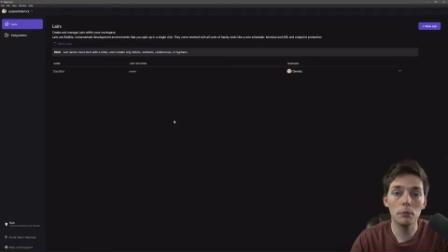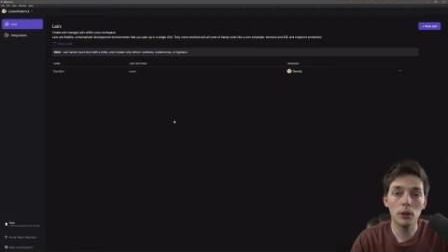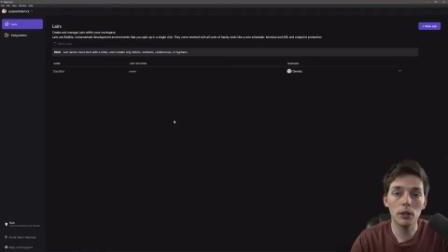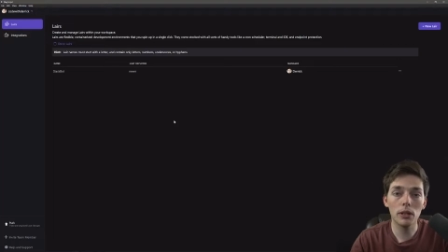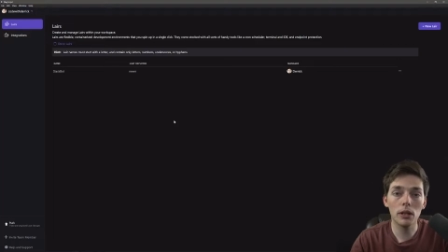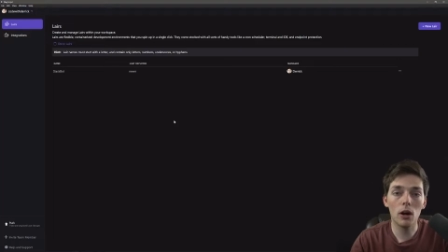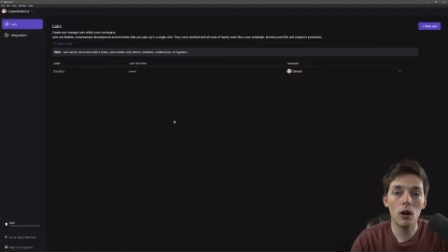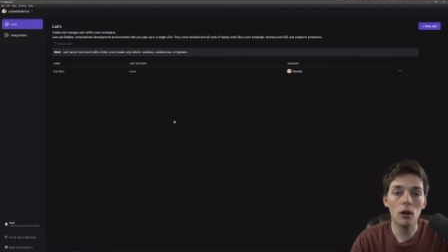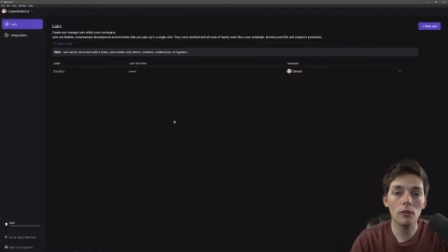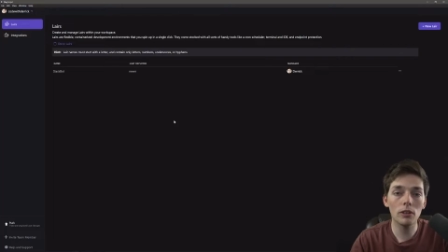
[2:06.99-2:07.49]

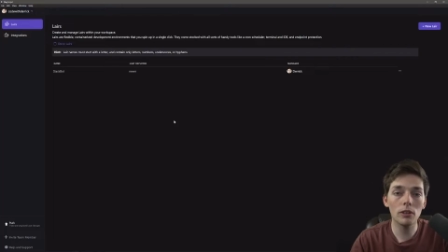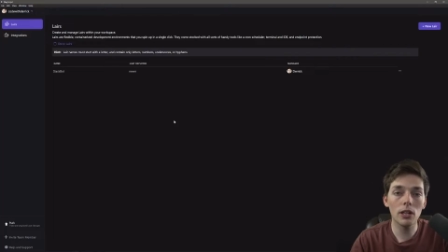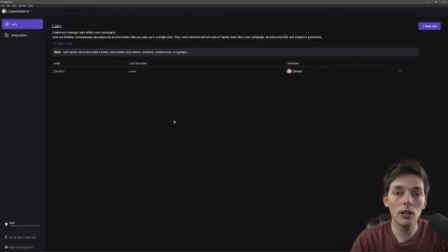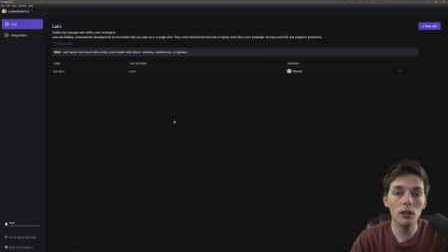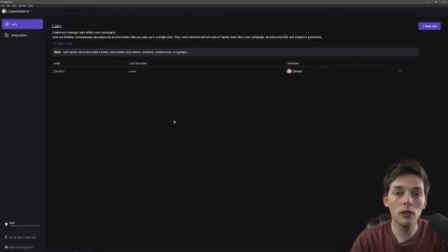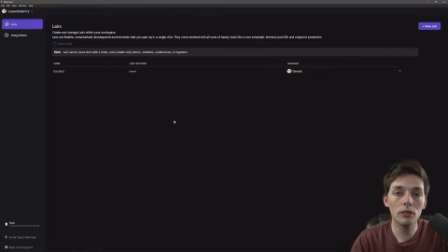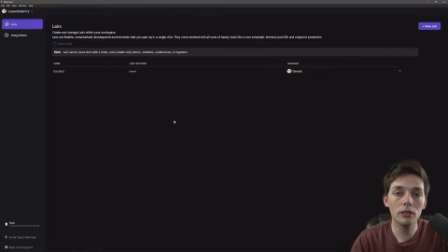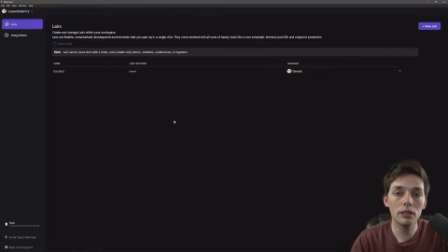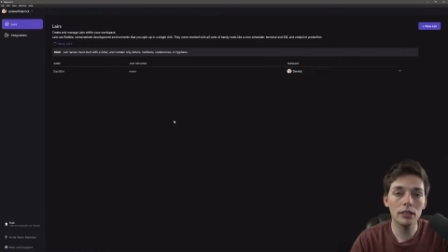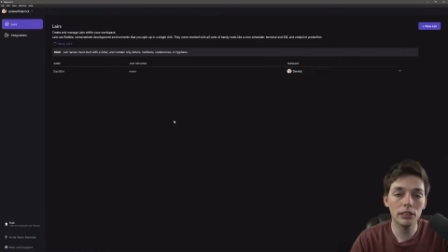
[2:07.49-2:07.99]
put all of our
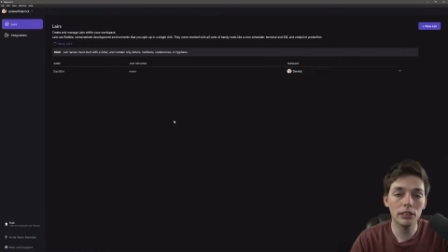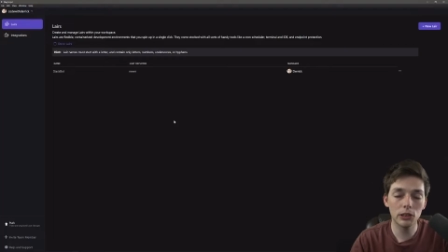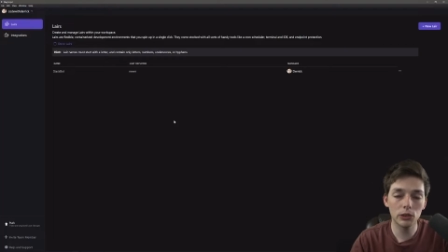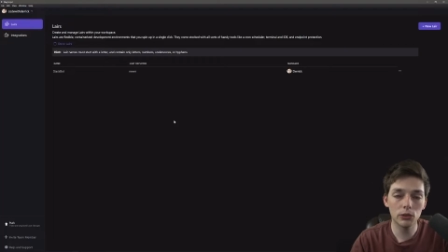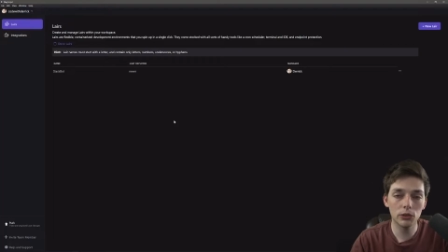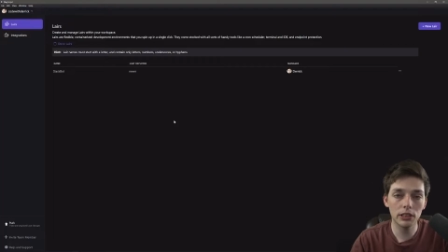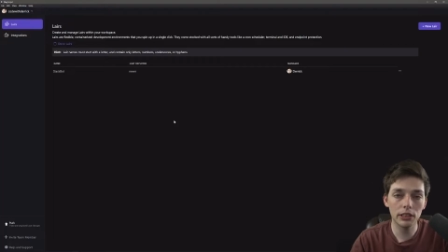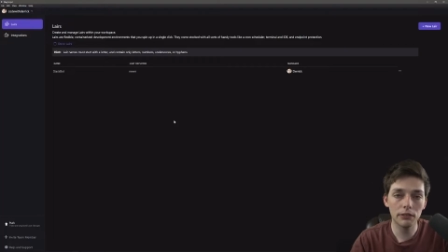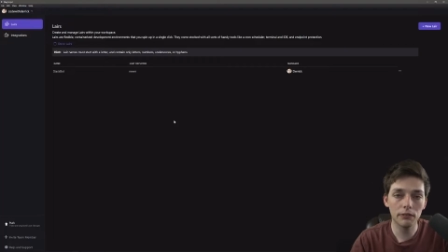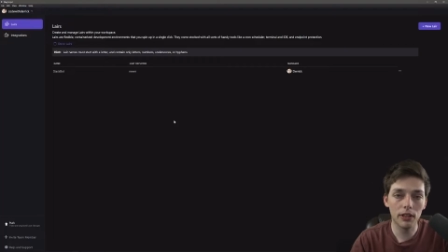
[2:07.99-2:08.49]
code
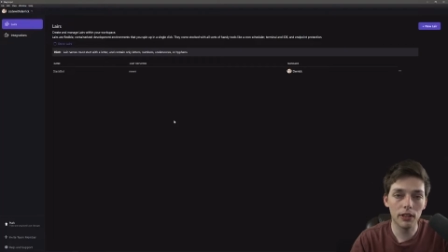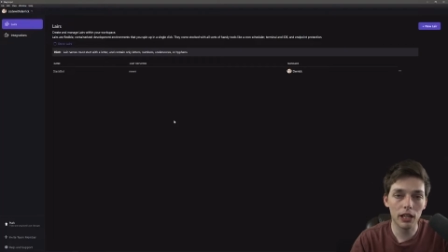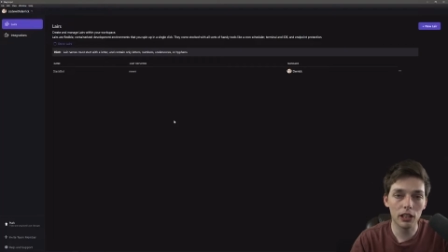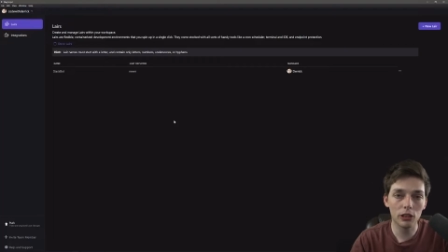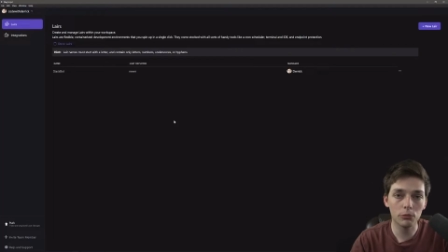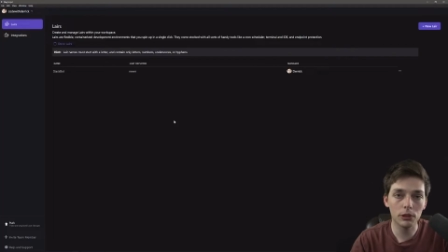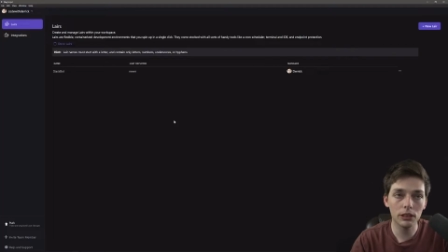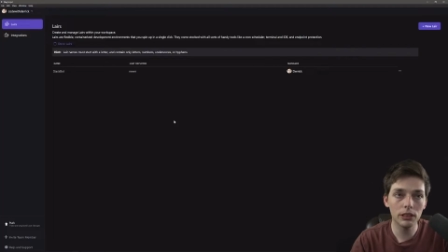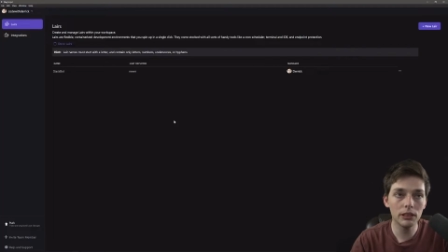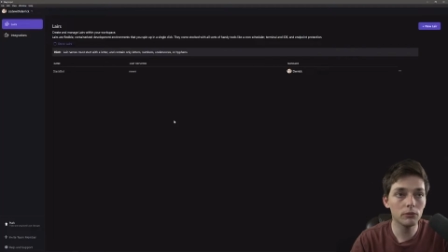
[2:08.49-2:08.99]
into an
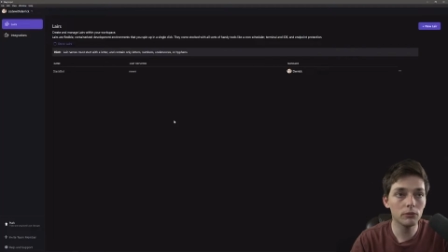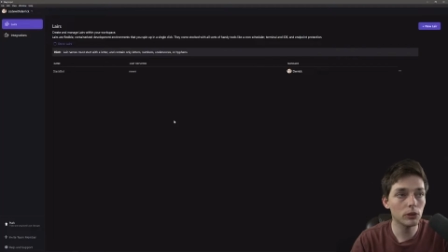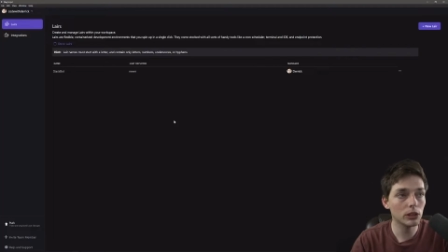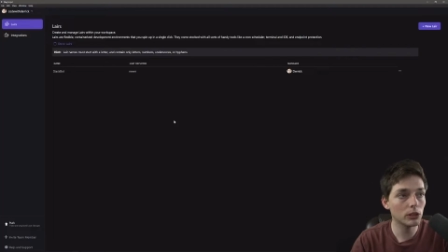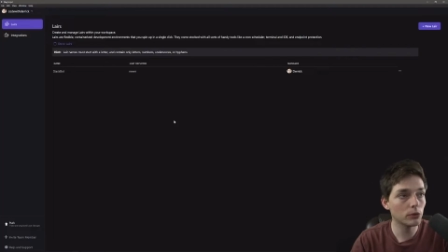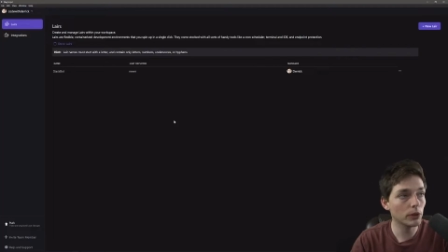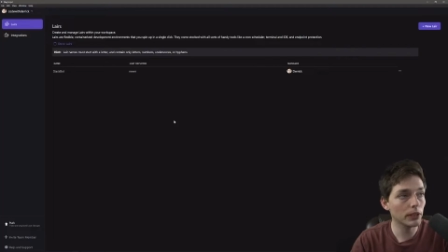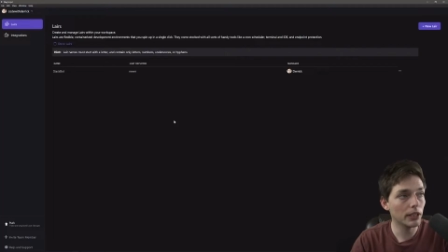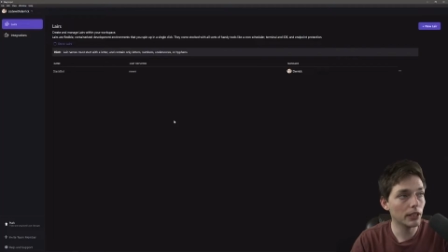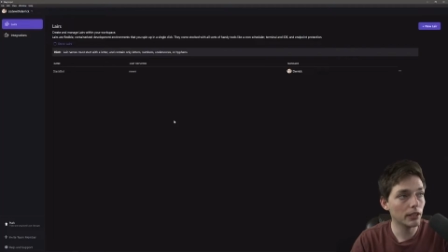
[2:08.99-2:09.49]
environment
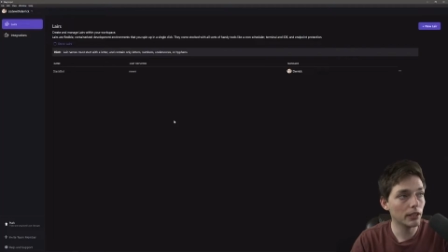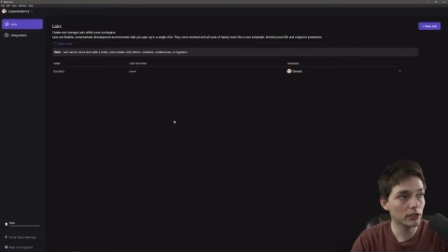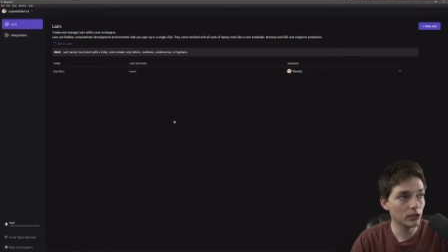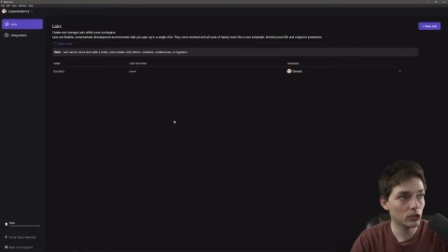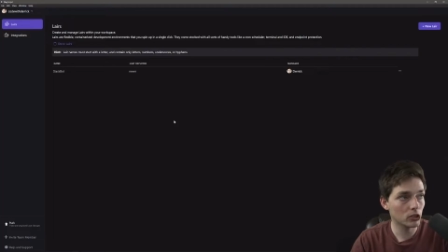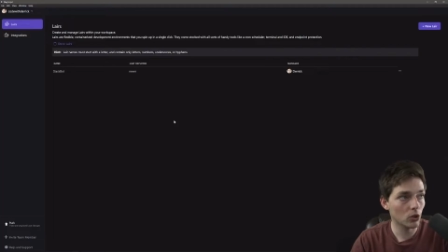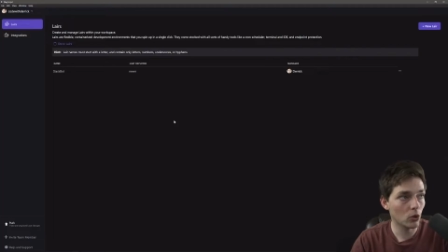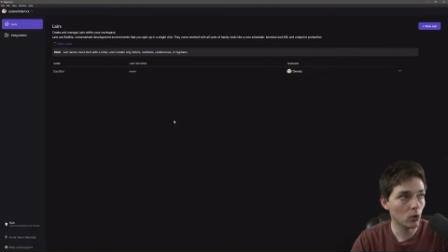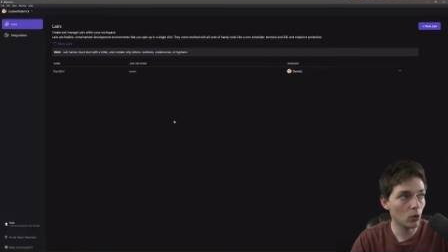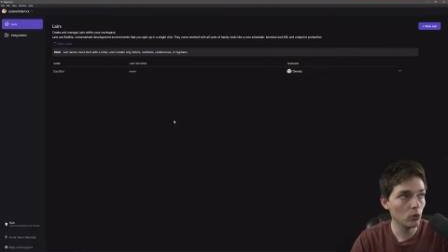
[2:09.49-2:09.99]
which we can
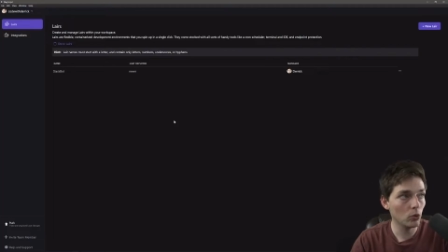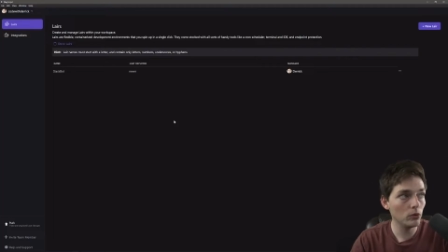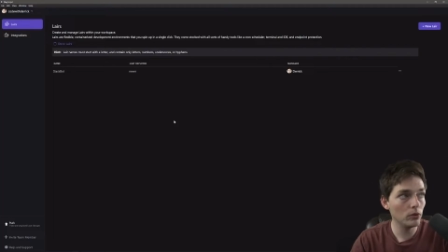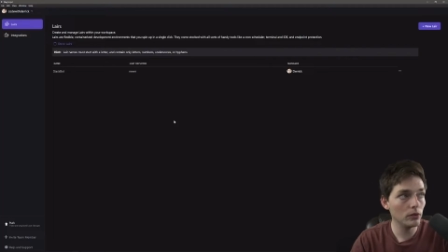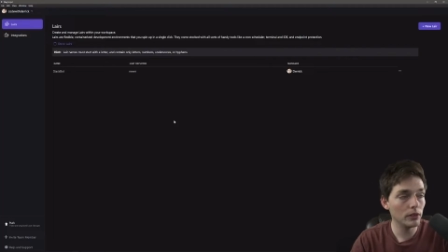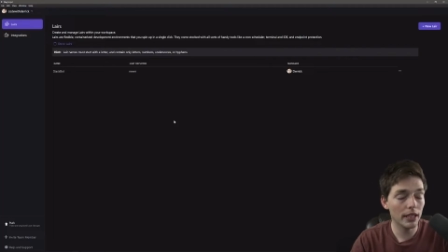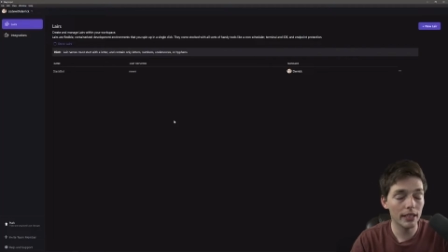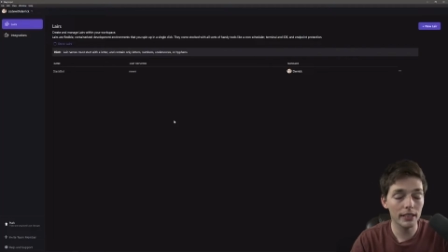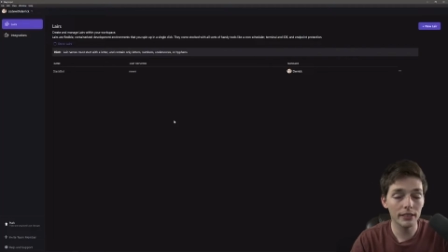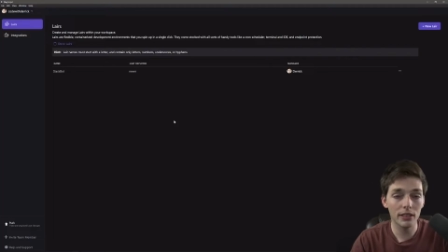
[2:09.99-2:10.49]
control,
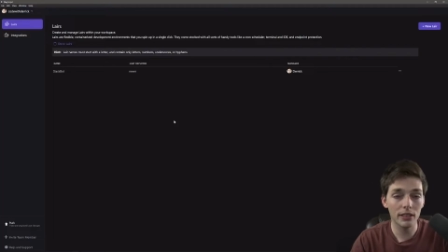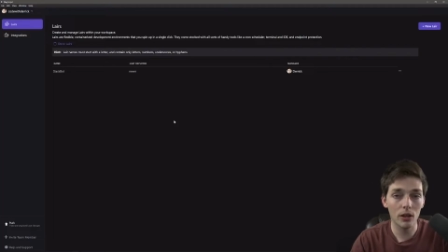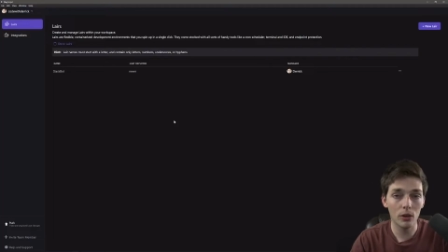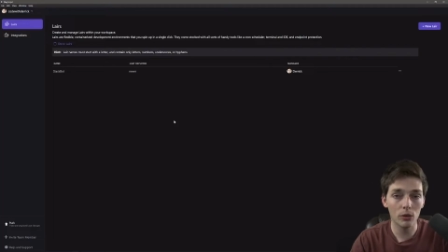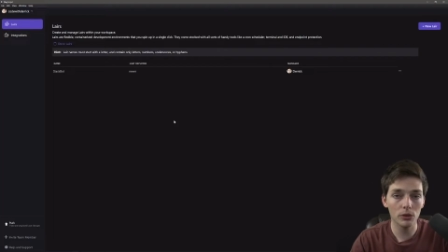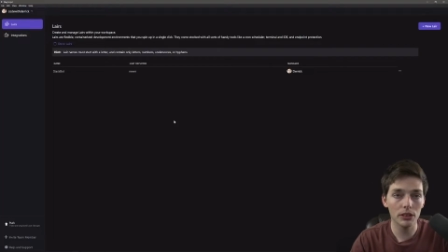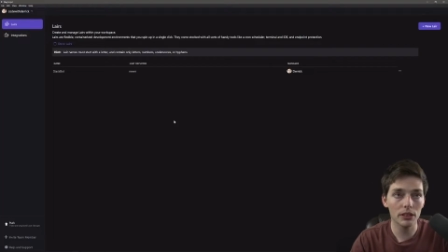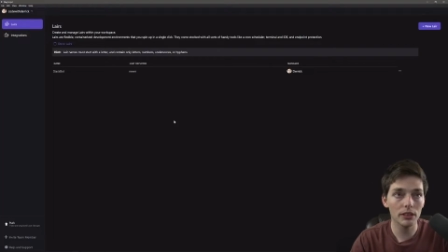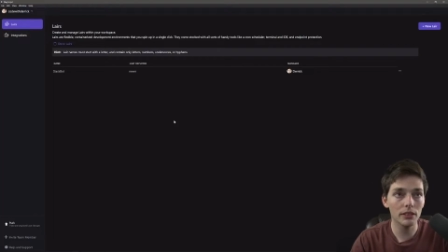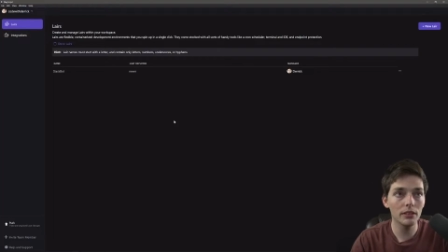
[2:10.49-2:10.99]
that is
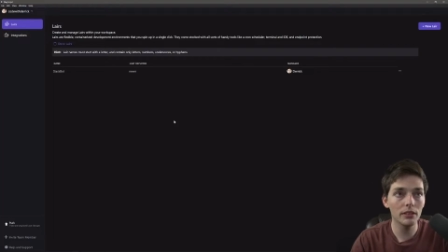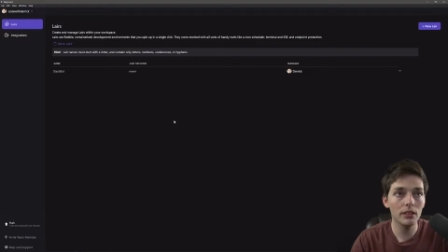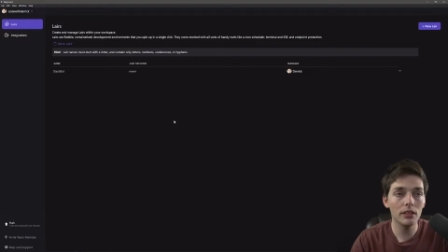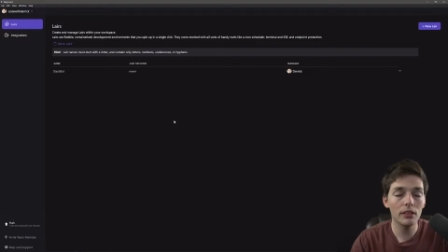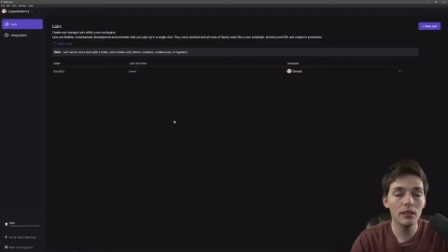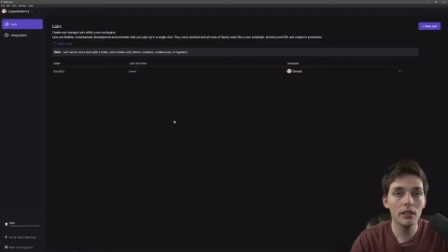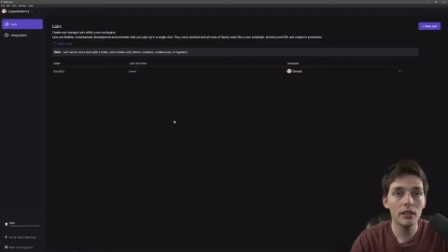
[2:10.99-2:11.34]
hosted,